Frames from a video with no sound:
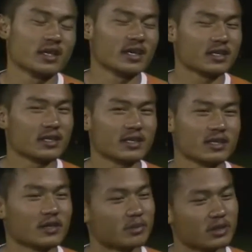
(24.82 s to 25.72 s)

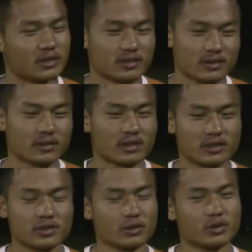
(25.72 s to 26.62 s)
Yeah, but
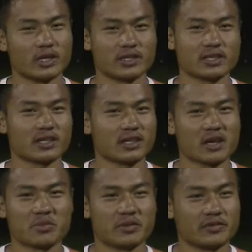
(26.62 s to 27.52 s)
in 2 days, I think
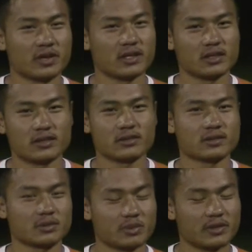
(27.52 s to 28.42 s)
I'll be fine, though.
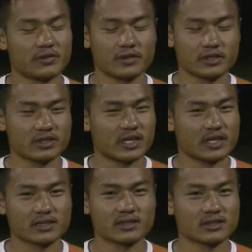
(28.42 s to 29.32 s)
Spearfish
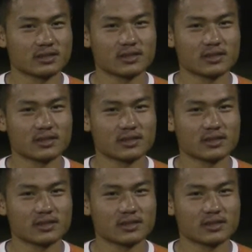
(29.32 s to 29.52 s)
next.